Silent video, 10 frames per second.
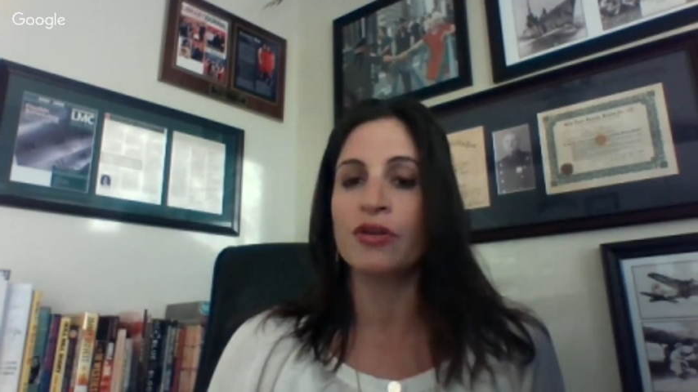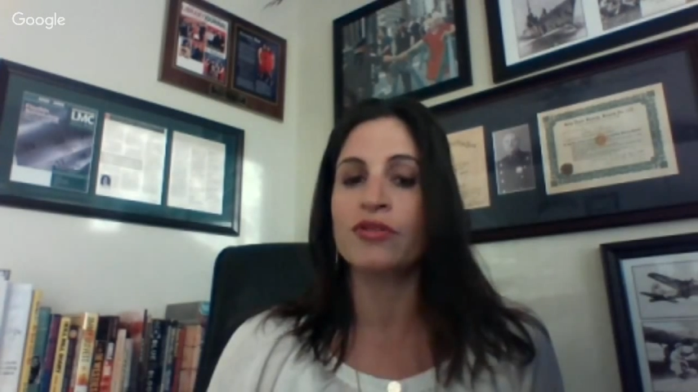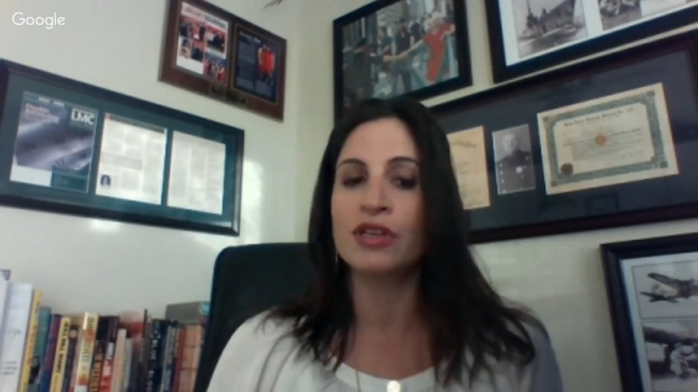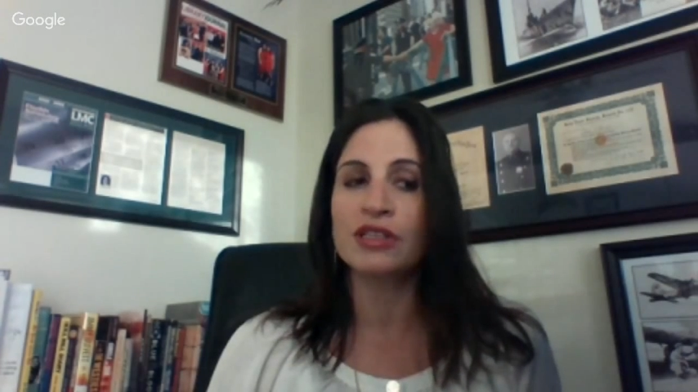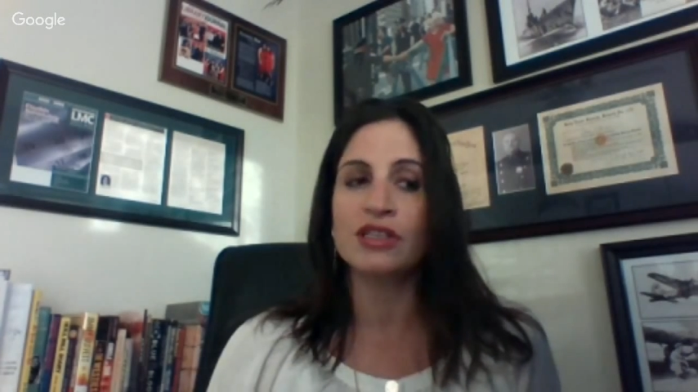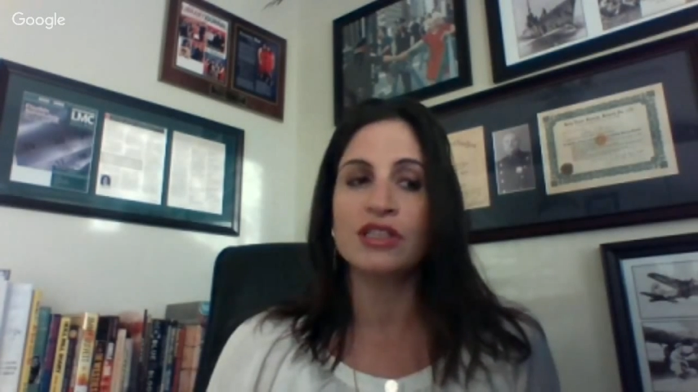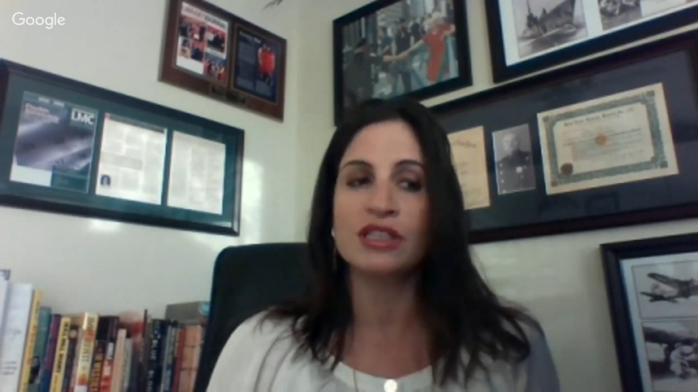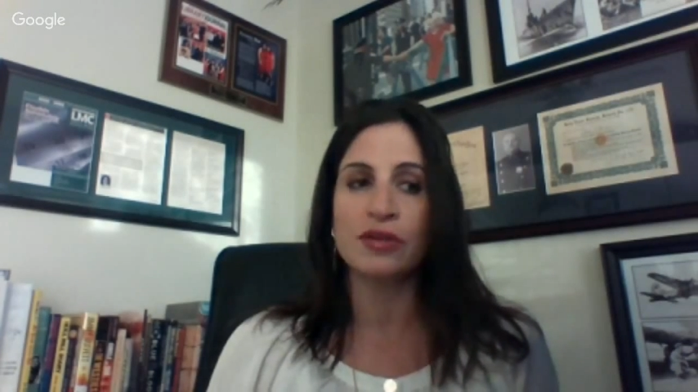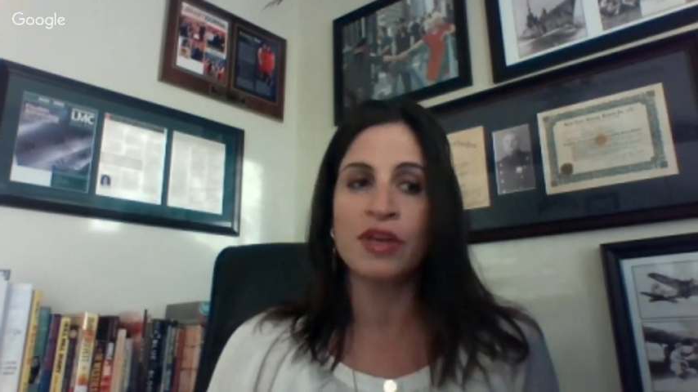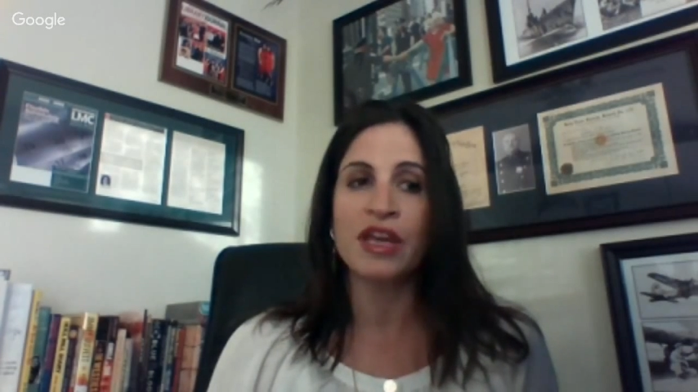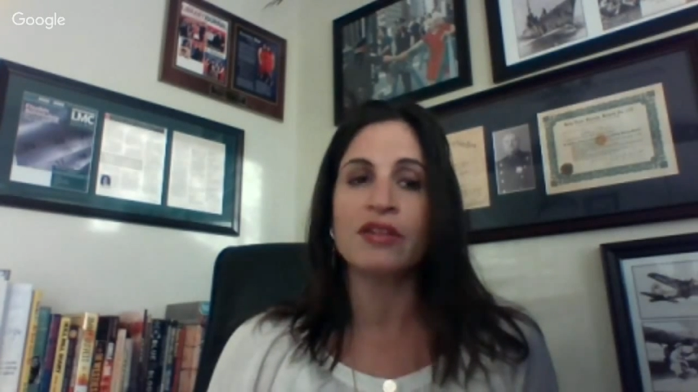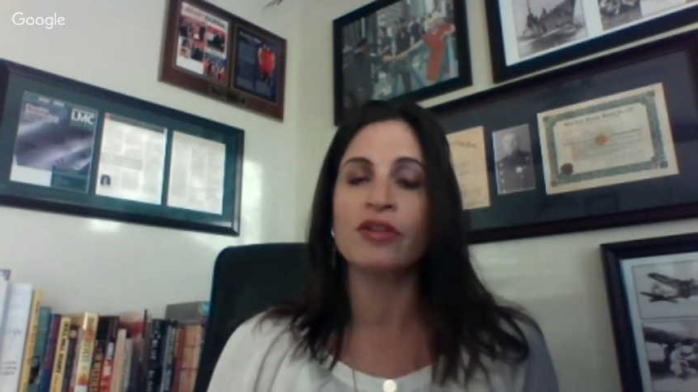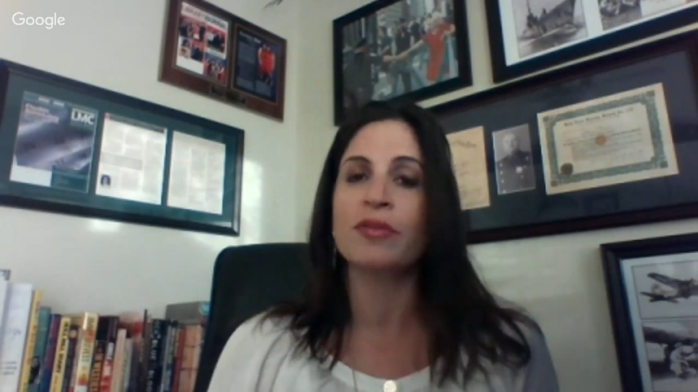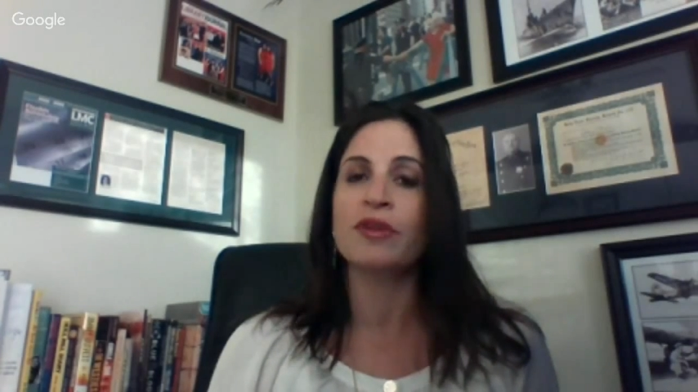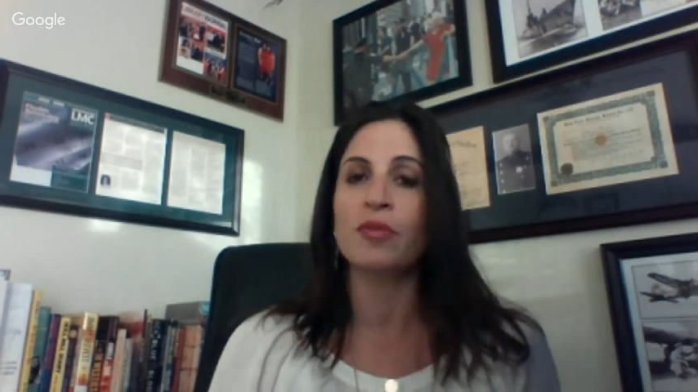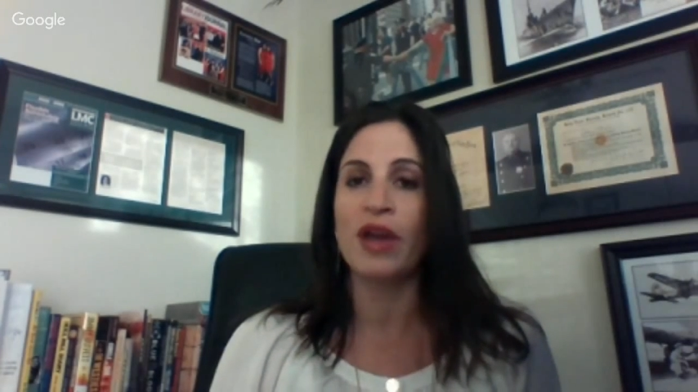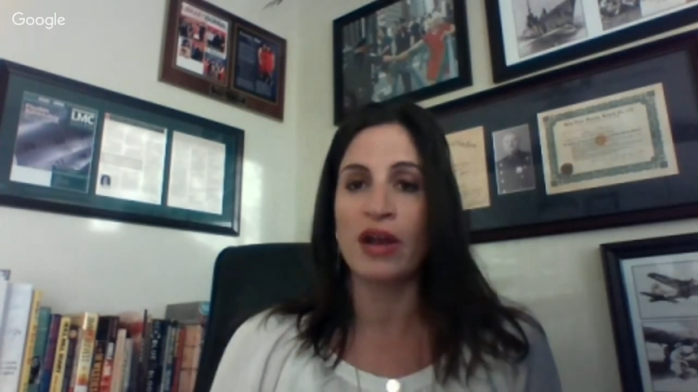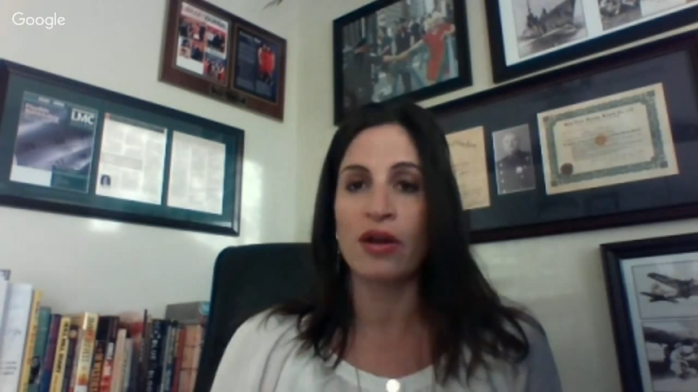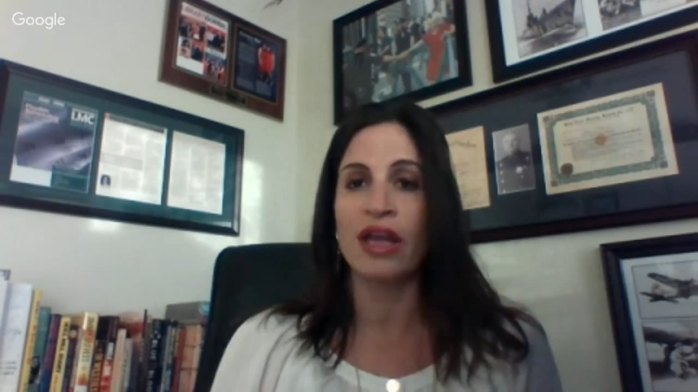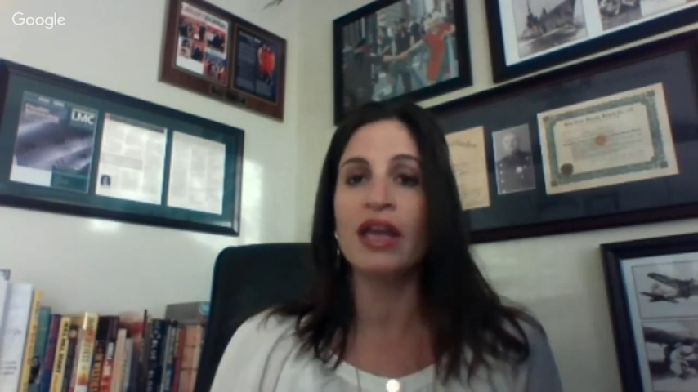You need to still be a little bit
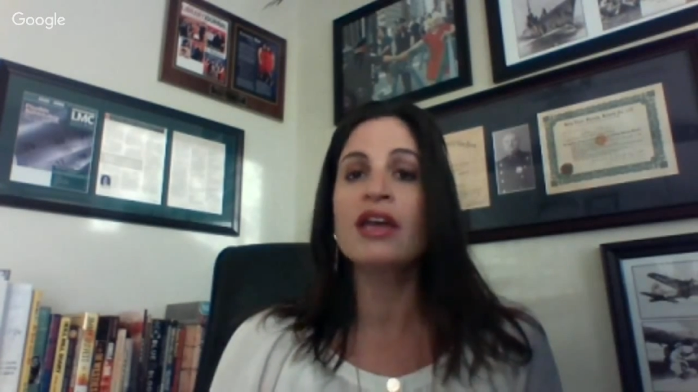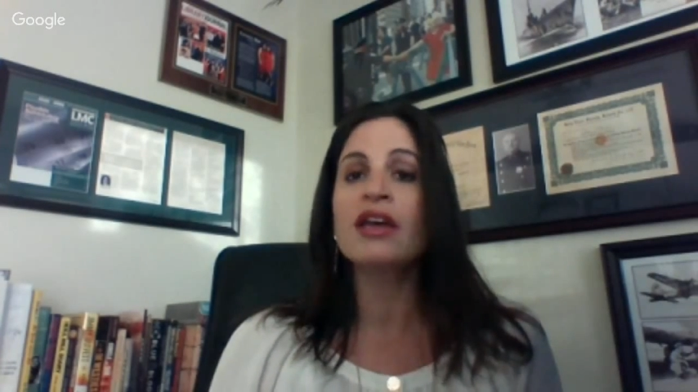wary